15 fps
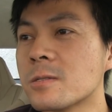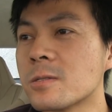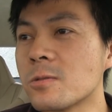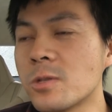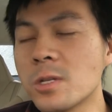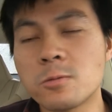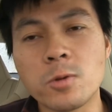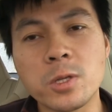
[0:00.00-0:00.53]

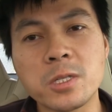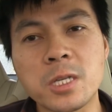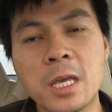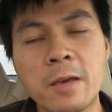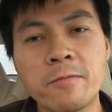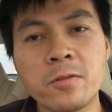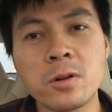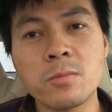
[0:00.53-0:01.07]
So this one is
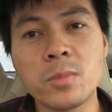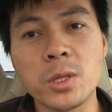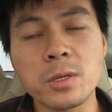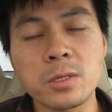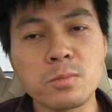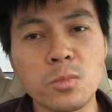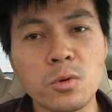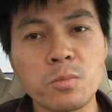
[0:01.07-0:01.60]
heavier, but
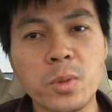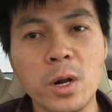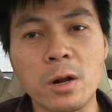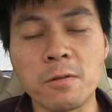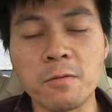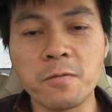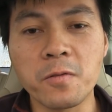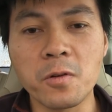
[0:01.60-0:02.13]
it's more
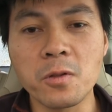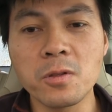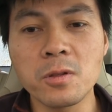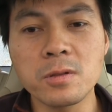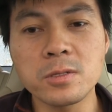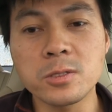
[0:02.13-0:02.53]
powerful.